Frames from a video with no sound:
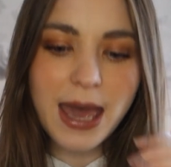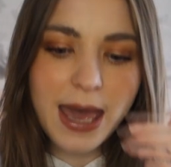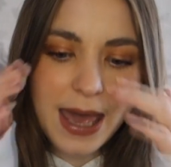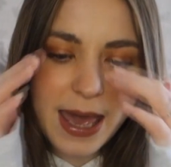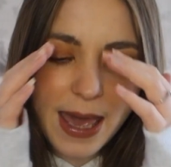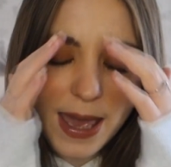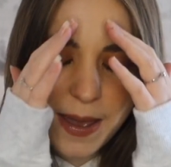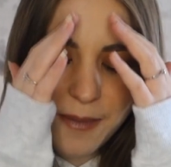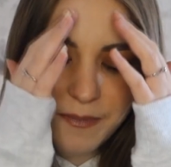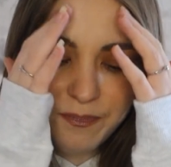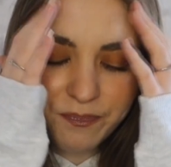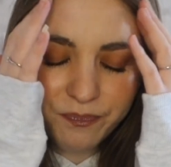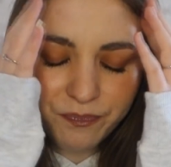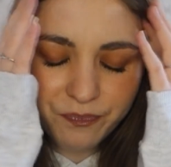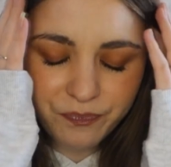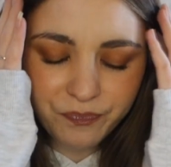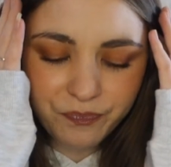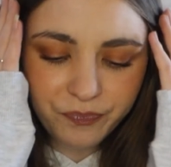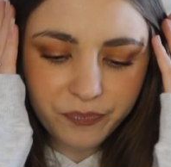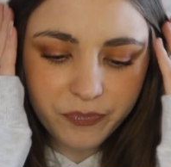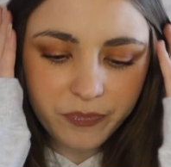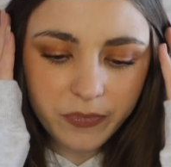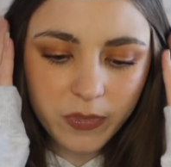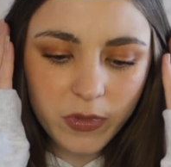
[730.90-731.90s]

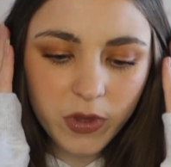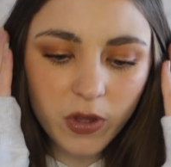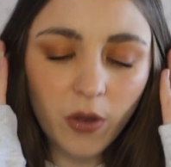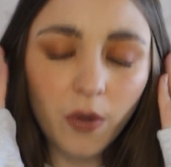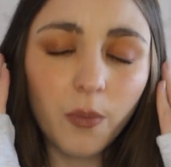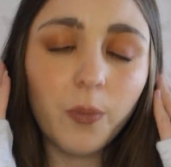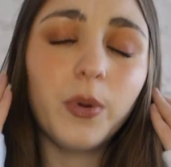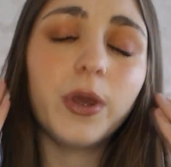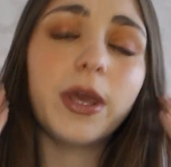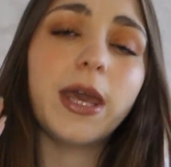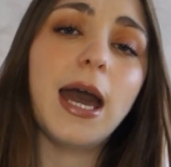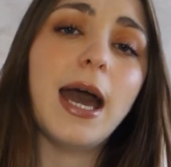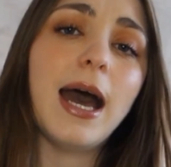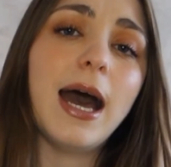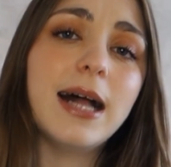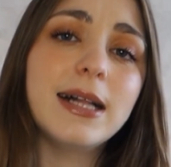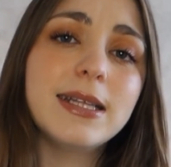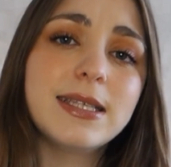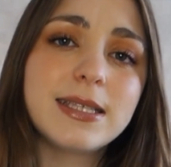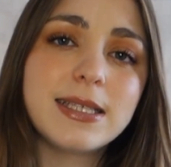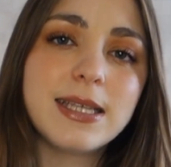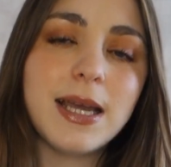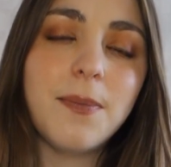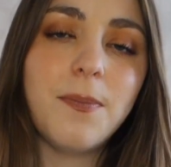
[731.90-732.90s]
But yeah,
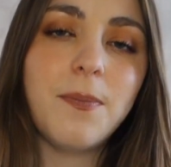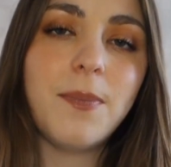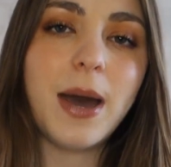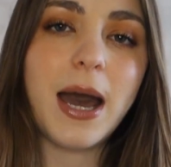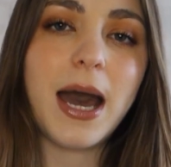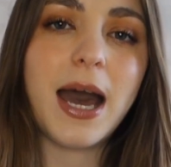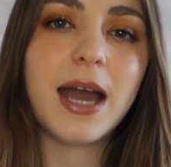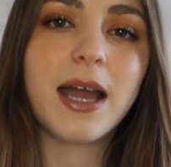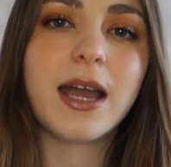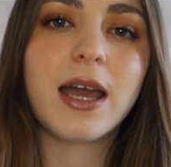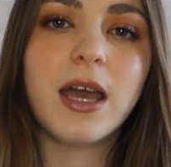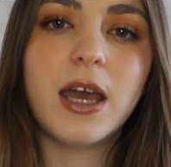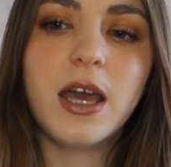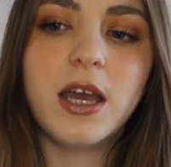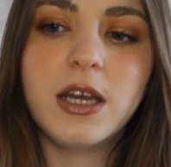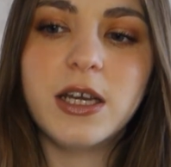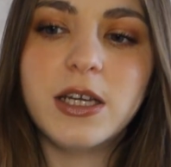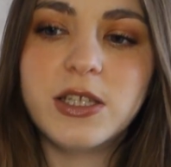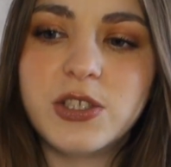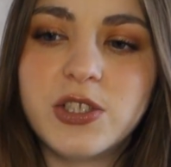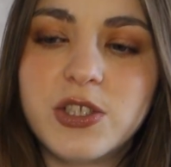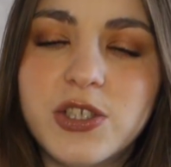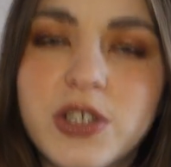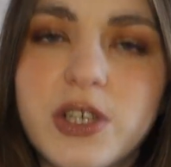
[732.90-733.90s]
I'll step back.
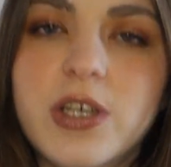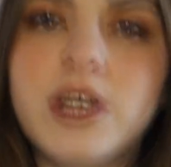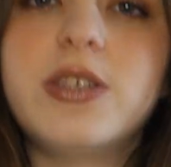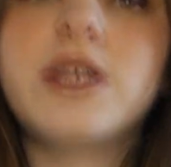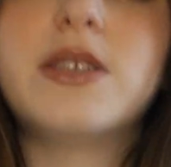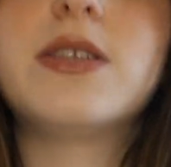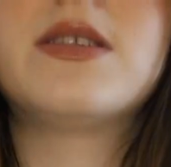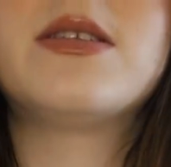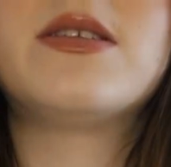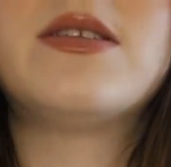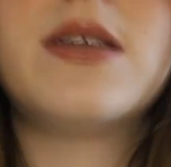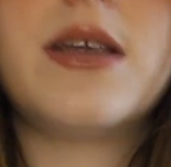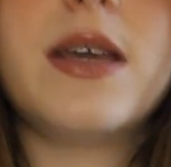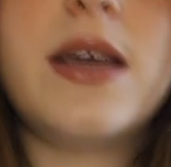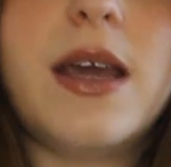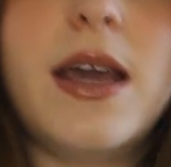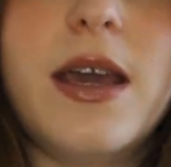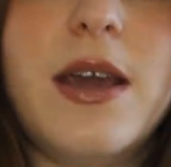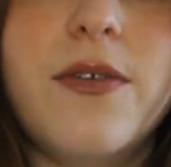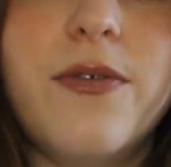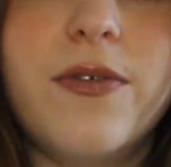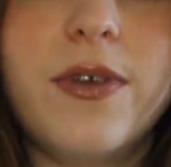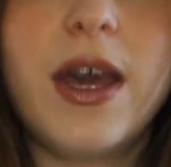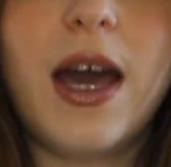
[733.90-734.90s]
It's just,
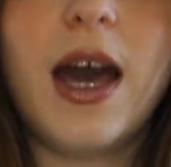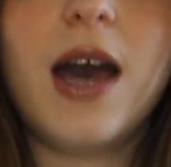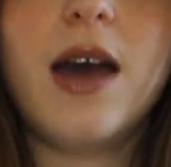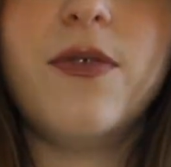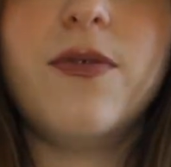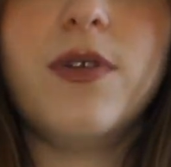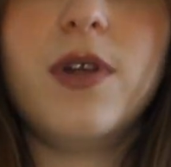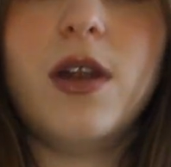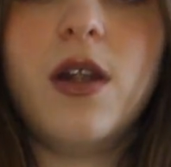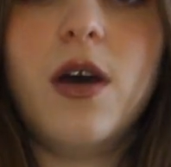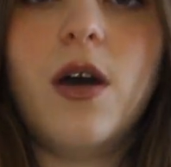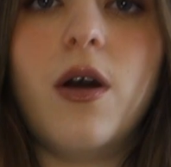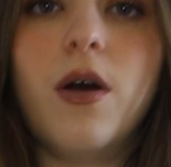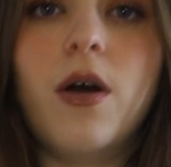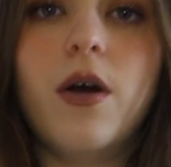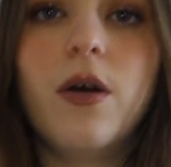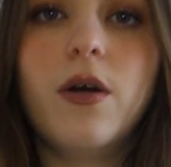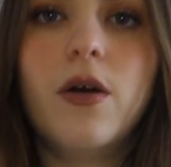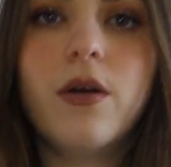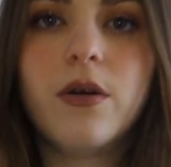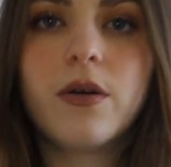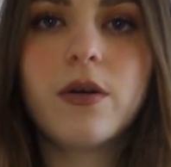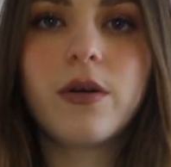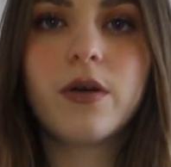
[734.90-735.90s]
if you have a
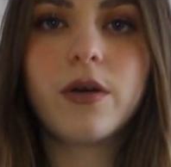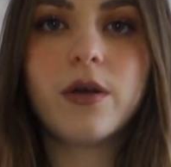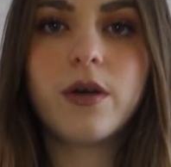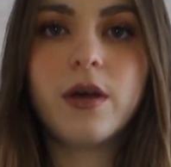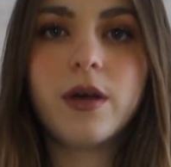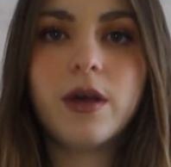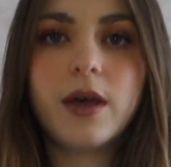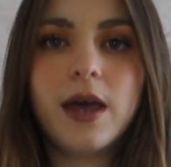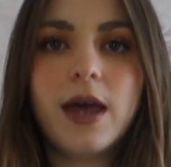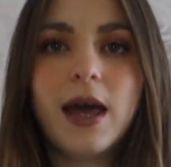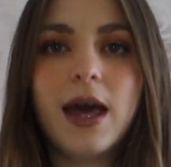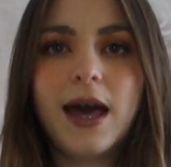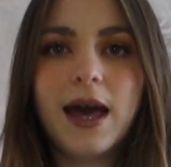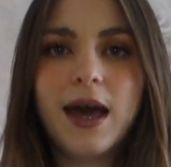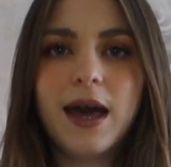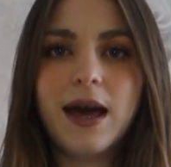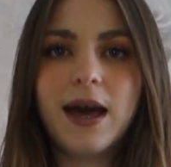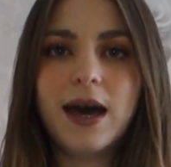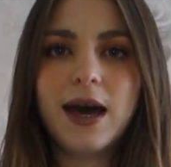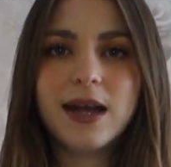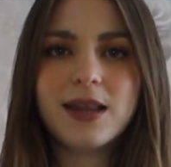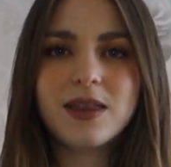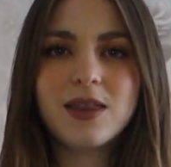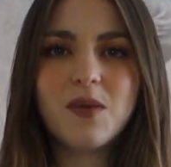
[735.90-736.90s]
look
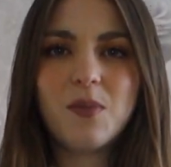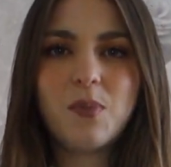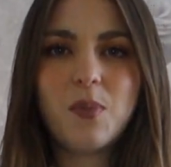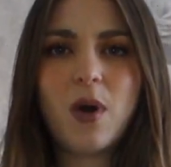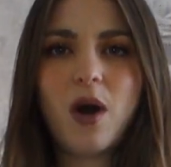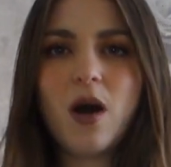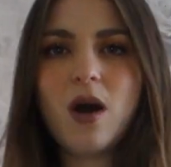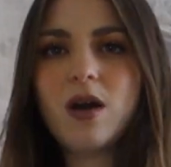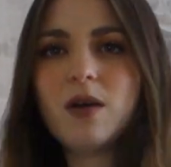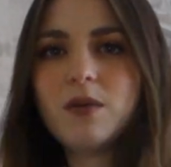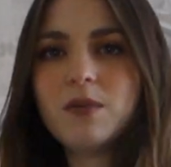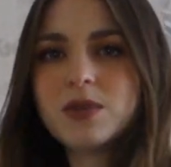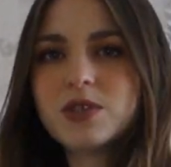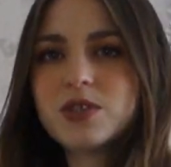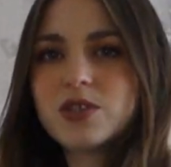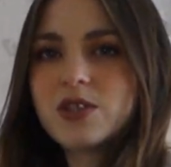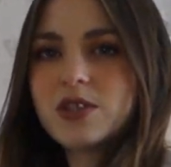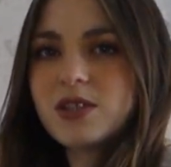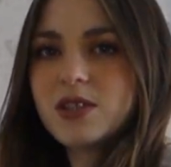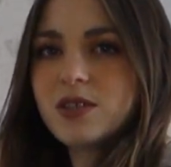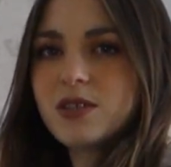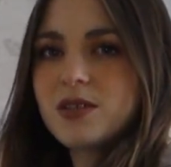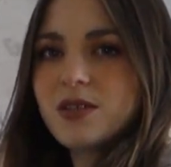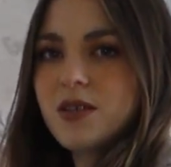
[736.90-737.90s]
at the bottom, it's
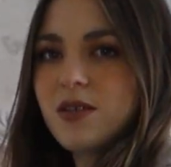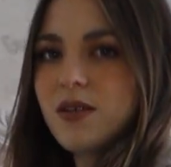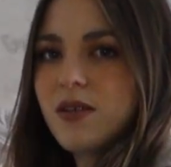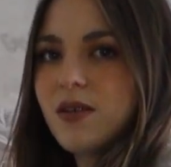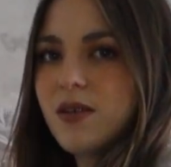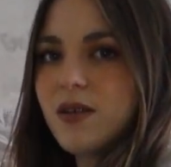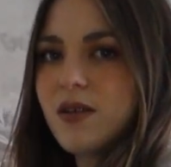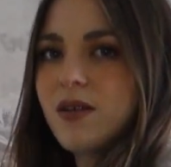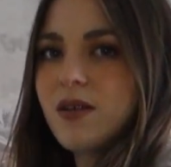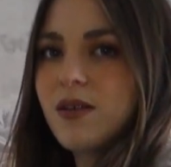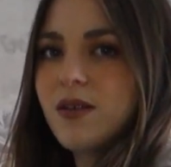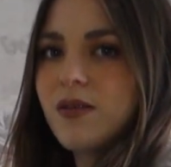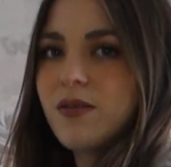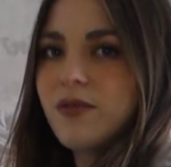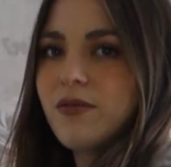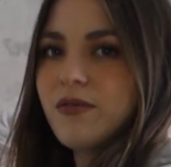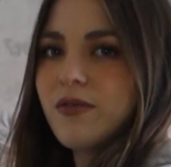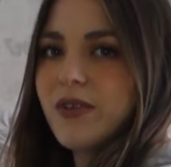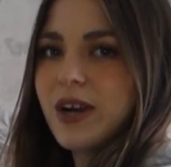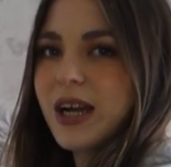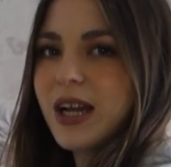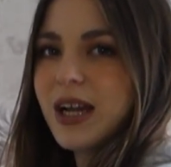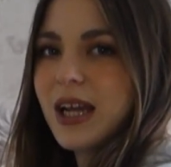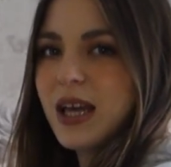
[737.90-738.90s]
just
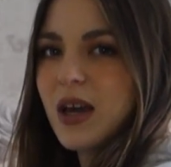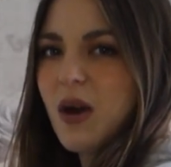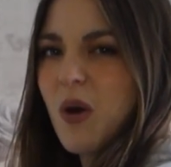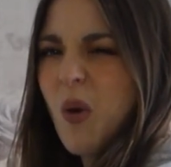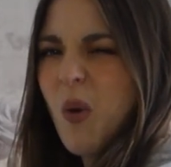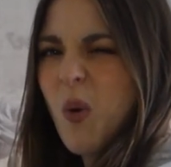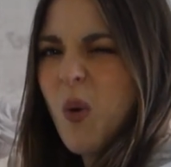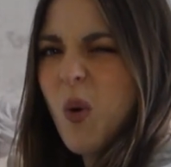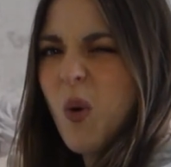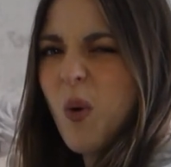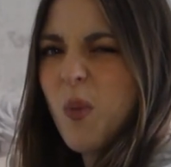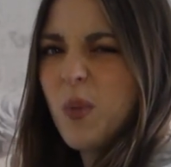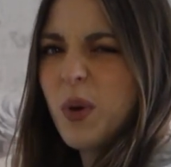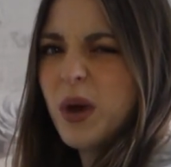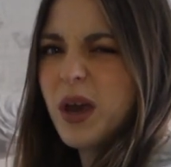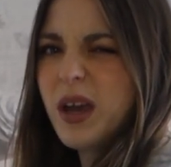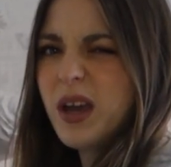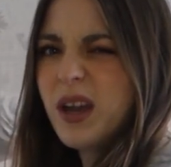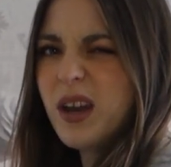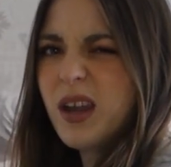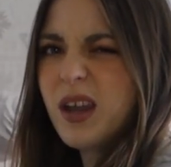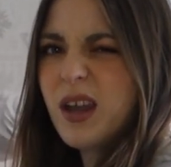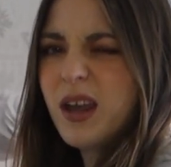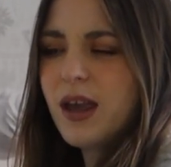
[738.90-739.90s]
really
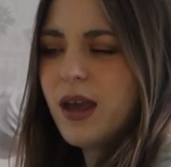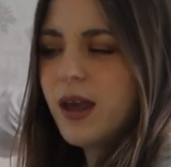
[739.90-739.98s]
open.